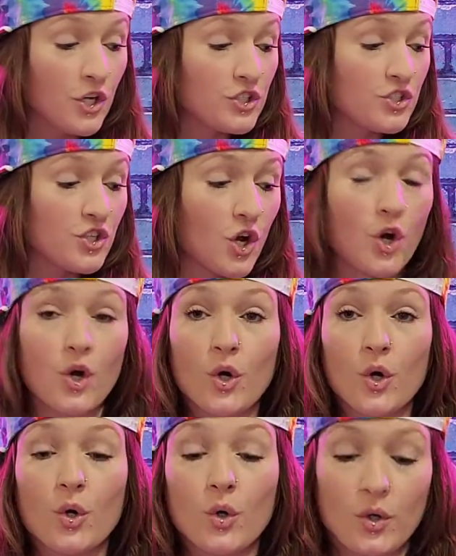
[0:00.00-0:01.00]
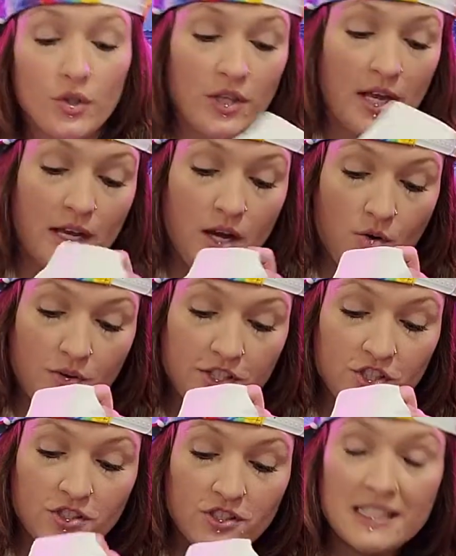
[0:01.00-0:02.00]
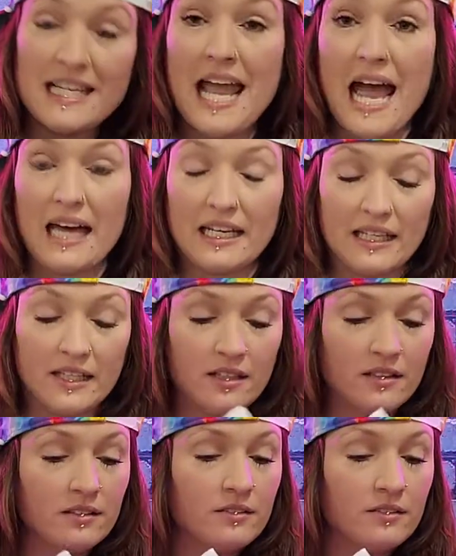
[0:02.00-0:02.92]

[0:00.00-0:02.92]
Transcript: So they originally had it.